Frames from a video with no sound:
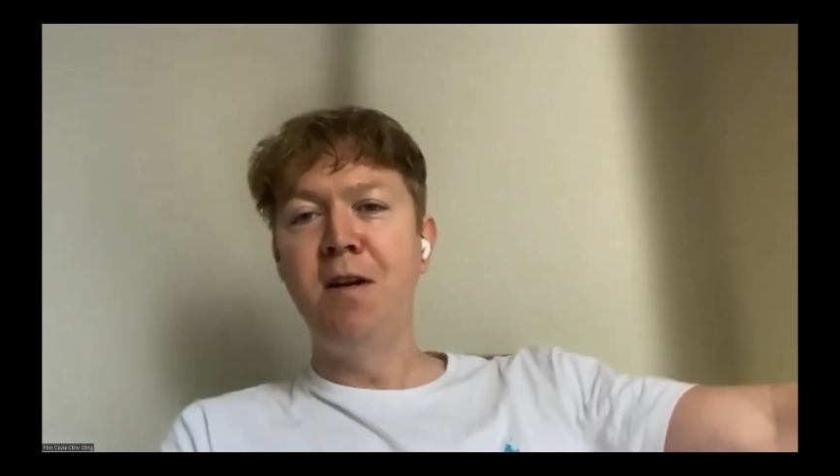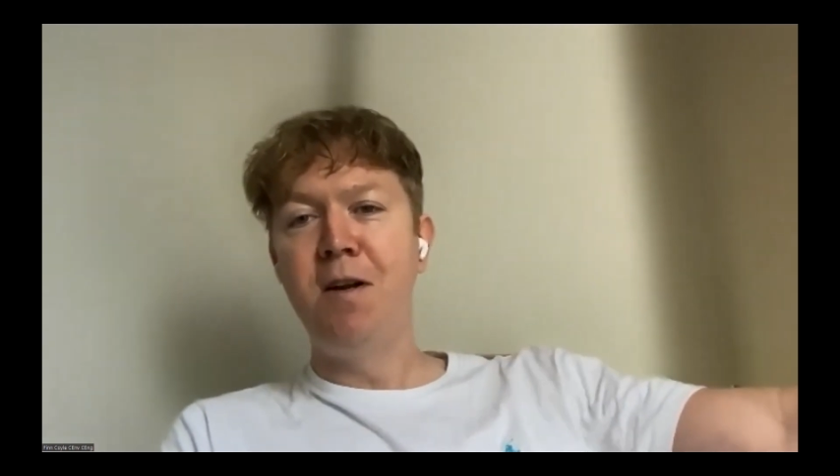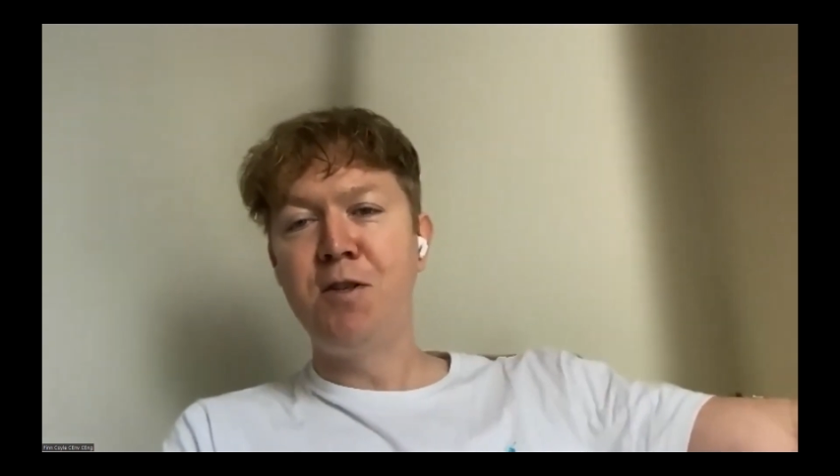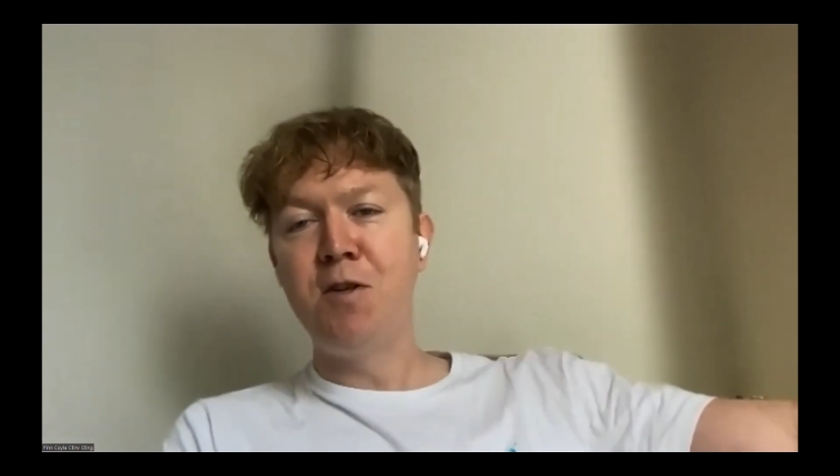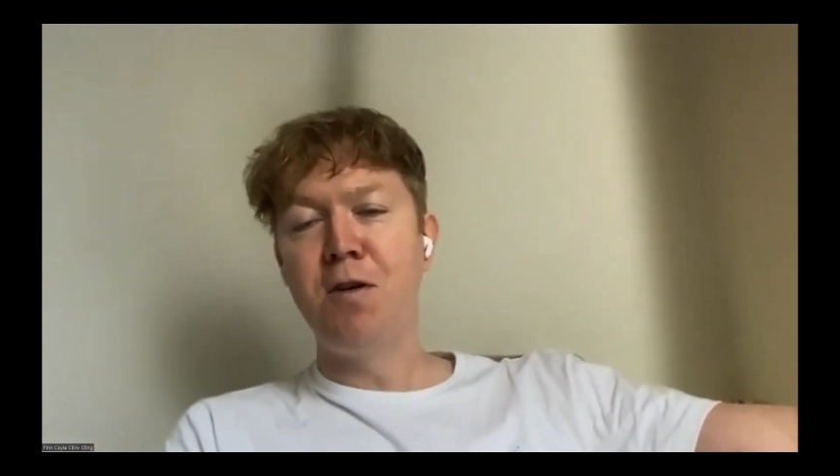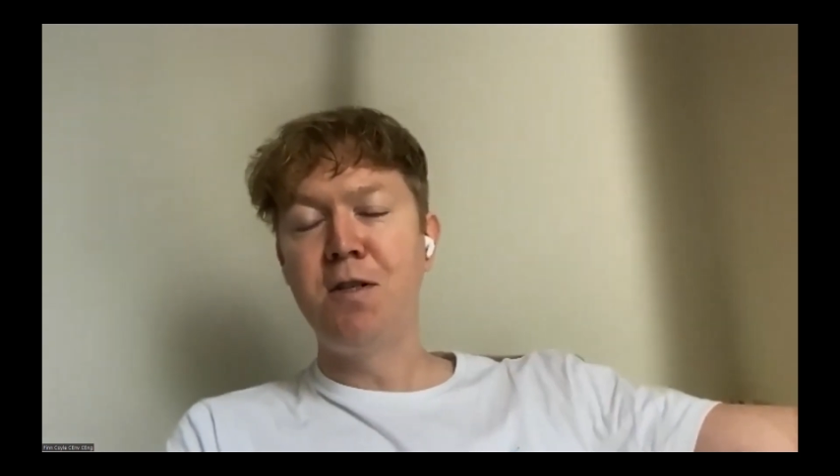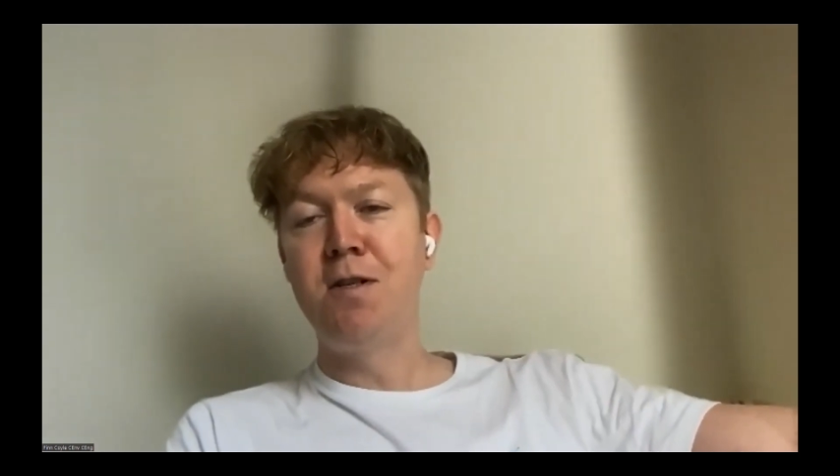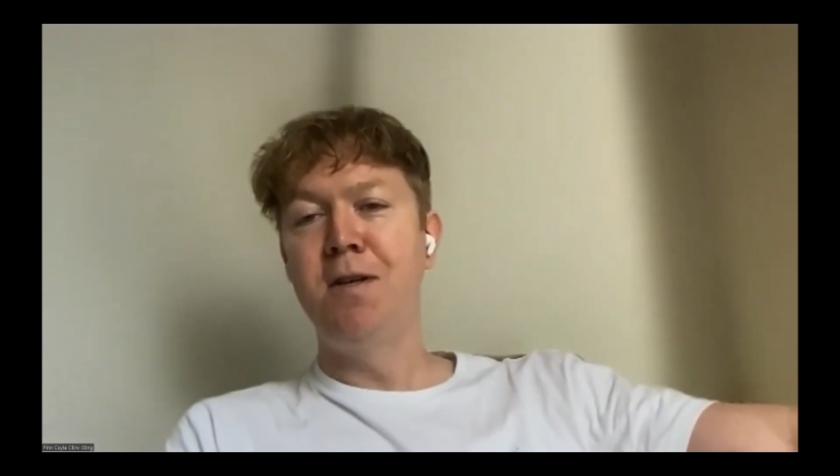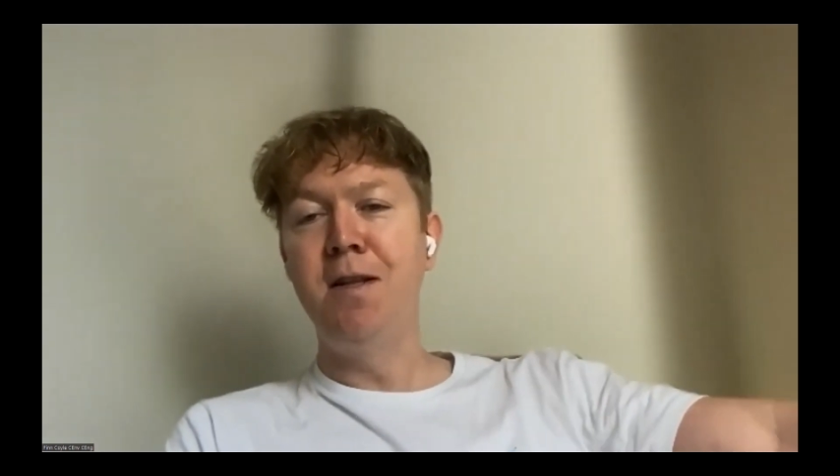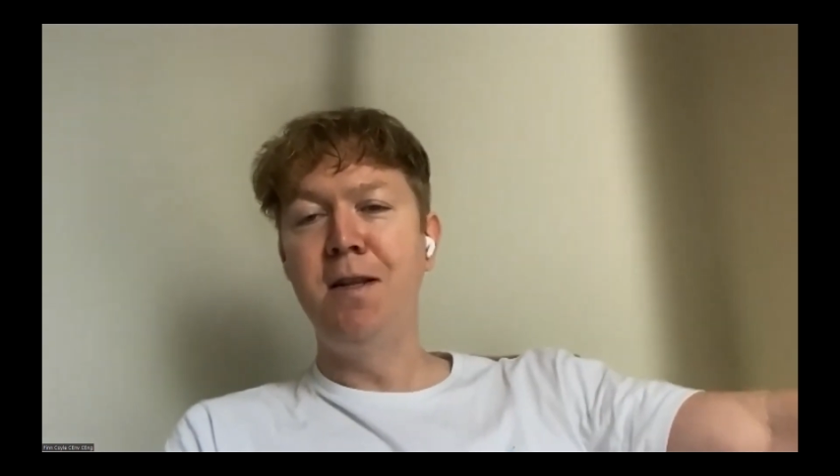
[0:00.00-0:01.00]
than an exhaust
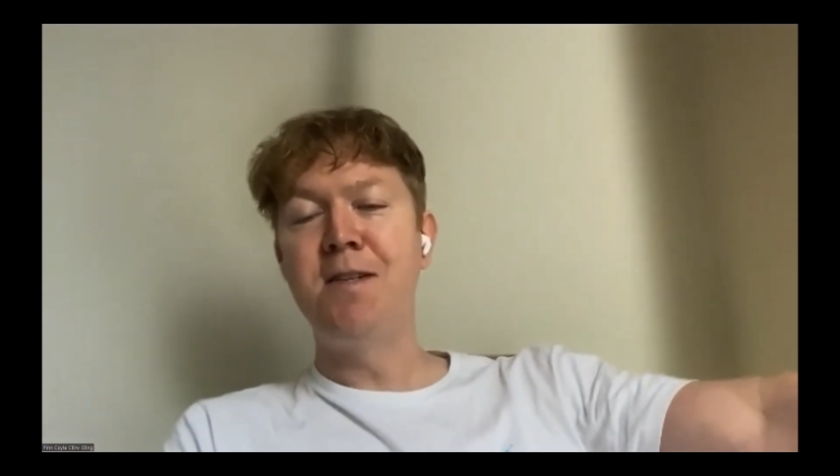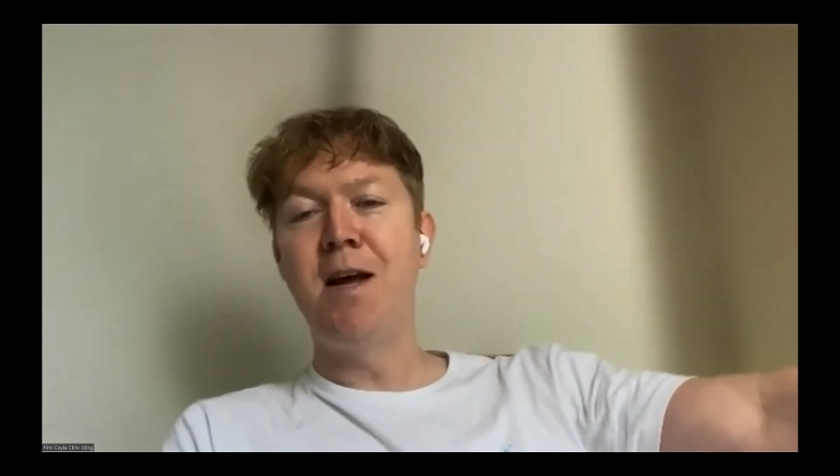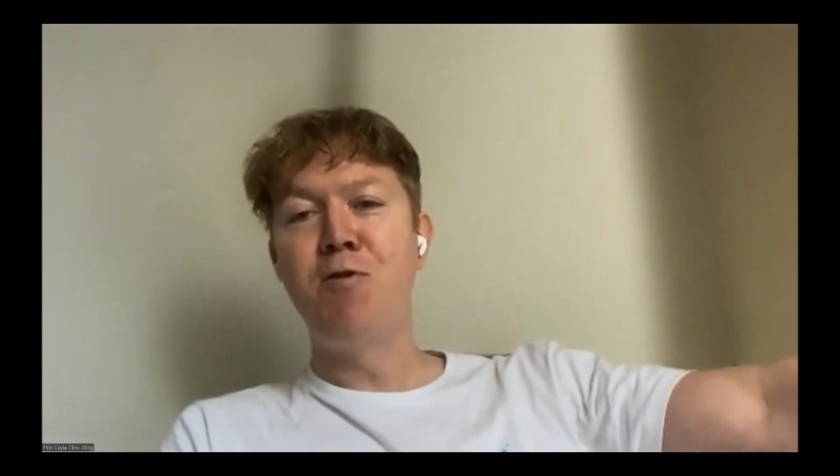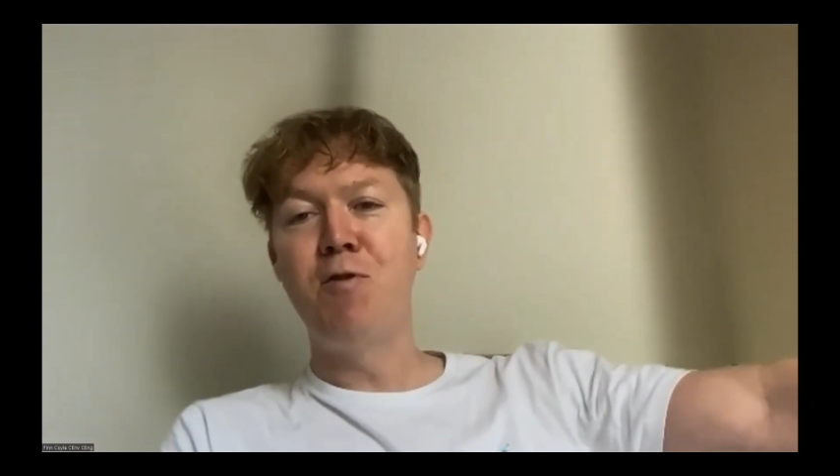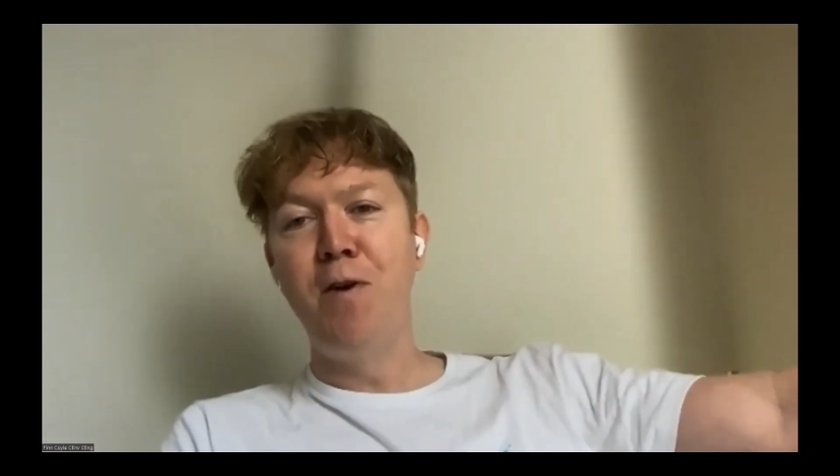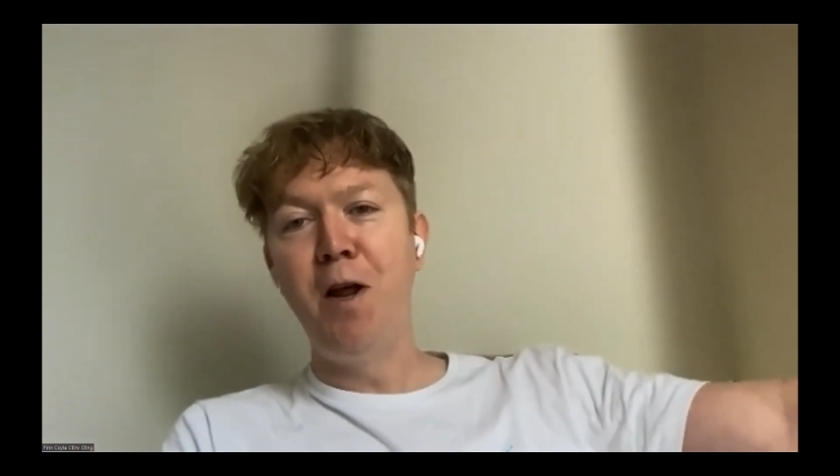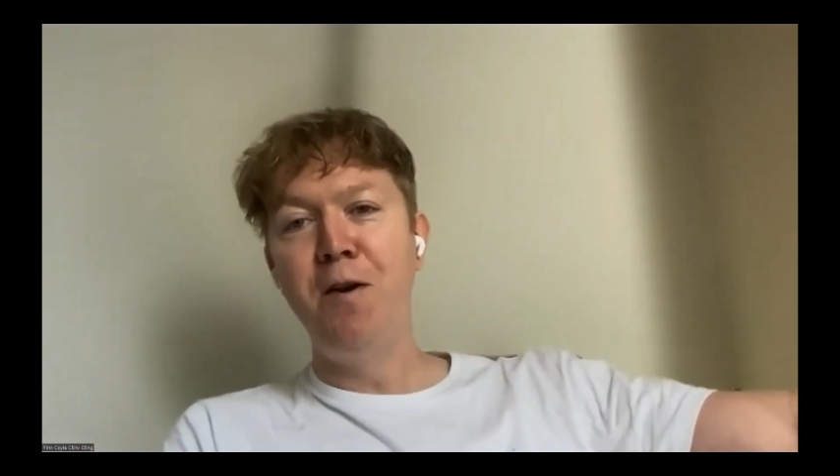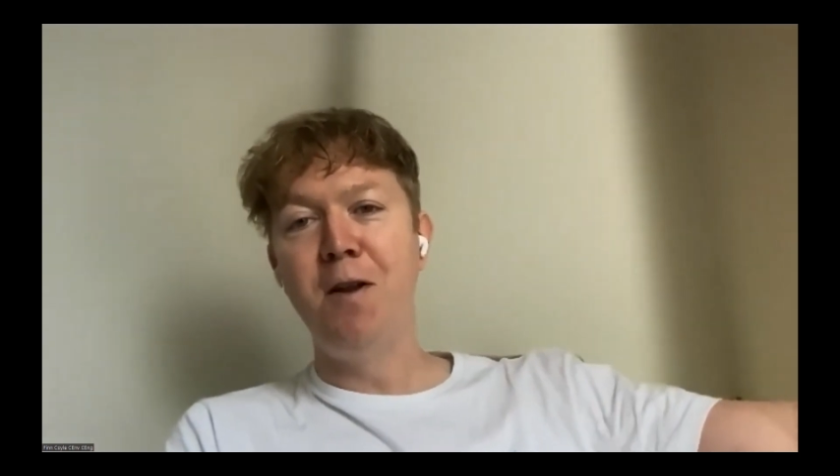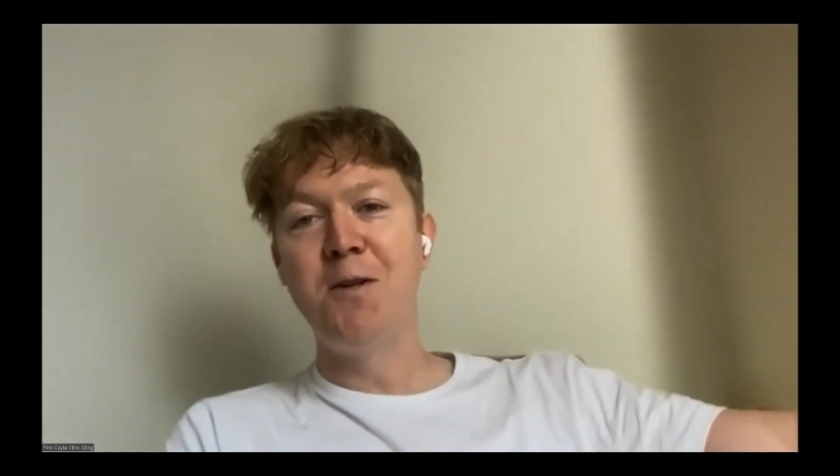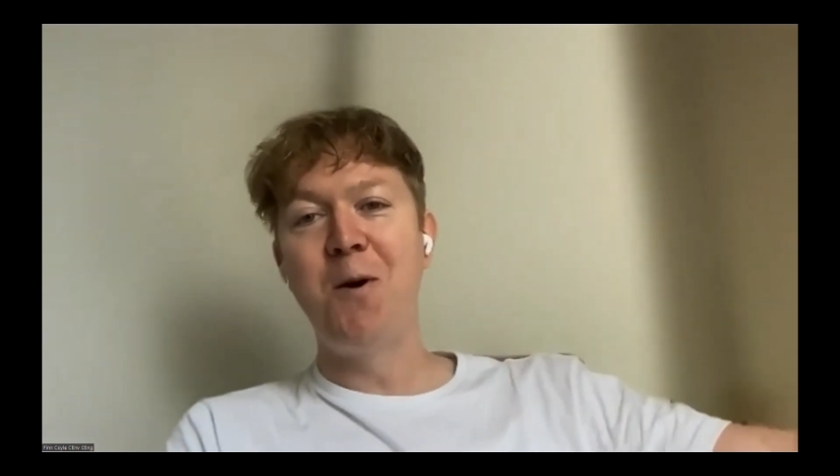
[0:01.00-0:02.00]
in the centre of London.